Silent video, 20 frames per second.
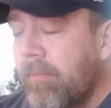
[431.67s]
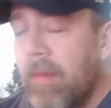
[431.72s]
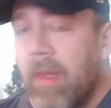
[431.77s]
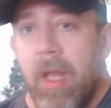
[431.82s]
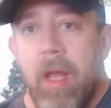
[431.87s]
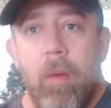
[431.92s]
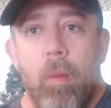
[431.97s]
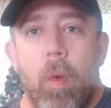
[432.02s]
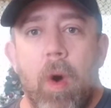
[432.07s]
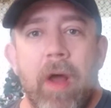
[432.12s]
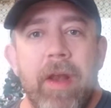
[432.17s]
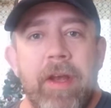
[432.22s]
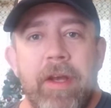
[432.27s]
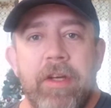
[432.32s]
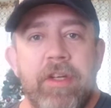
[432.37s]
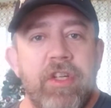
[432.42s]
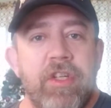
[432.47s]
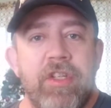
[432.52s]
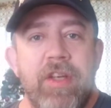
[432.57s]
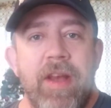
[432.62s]
And one, it
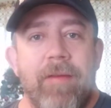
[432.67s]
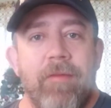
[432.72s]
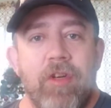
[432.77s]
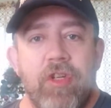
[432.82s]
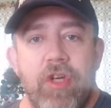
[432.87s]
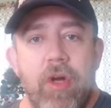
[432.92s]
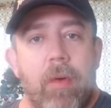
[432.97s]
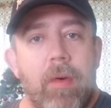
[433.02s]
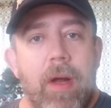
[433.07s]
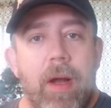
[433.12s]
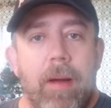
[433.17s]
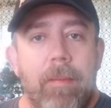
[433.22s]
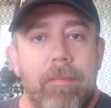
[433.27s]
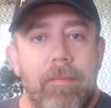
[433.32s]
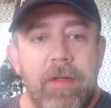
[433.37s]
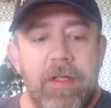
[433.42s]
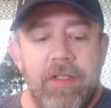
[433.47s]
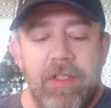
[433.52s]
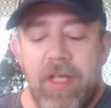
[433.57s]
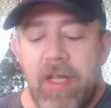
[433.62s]
just never showed up.
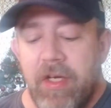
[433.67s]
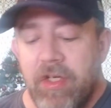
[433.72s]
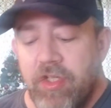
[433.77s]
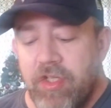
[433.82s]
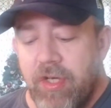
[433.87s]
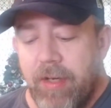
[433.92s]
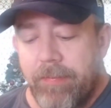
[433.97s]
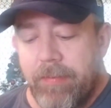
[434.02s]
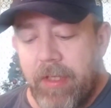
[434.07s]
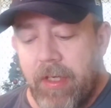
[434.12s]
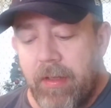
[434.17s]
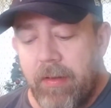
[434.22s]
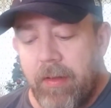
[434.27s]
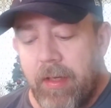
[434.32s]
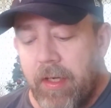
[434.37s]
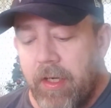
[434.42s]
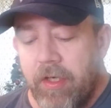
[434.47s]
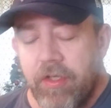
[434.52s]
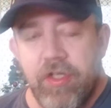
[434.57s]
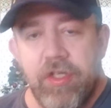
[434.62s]
He said he shipped it,
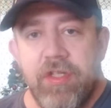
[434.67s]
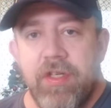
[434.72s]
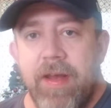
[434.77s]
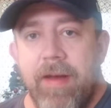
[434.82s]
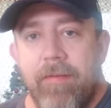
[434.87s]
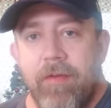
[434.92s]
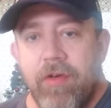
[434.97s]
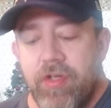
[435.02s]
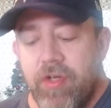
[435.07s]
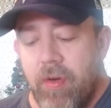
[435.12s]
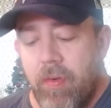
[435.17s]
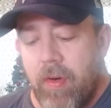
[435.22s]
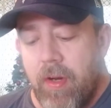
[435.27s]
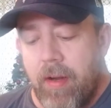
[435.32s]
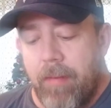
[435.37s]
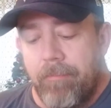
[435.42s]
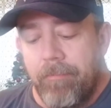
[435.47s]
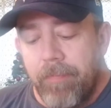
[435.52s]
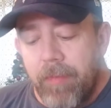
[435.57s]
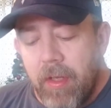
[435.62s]
and it just never showed
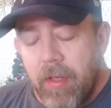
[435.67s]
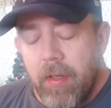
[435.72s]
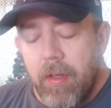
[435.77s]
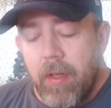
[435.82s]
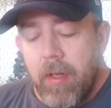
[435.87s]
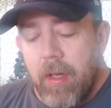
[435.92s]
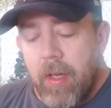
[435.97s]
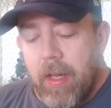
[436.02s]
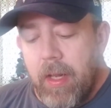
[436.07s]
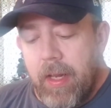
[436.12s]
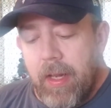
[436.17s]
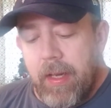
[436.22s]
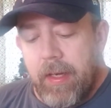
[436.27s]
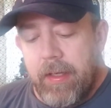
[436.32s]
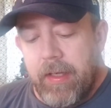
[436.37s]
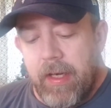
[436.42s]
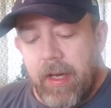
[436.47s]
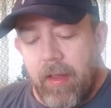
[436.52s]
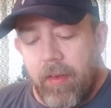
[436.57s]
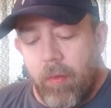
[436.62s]
up. And
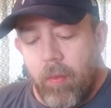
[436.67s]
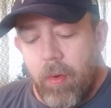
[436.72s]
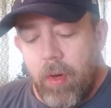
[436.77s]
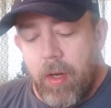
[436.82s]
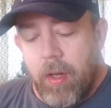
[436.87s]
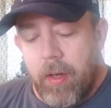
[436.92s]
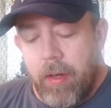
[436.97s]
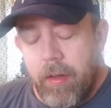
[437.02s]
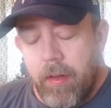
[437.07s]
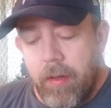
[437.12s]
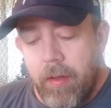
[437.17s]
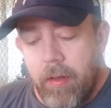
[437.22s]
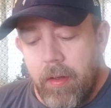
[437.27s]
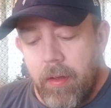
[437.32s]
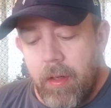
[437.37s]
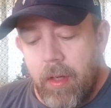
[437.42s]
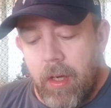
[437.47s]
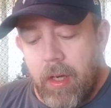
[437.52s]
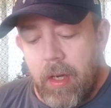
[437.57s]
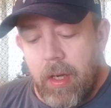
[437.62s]
the other one,
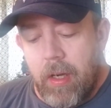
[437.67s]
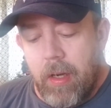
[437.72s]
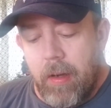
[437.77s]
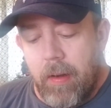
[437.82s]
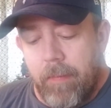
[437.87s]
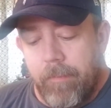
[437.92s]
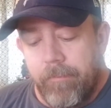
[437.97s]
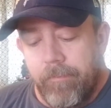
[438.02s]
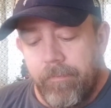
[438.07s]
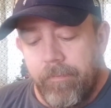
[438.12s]
when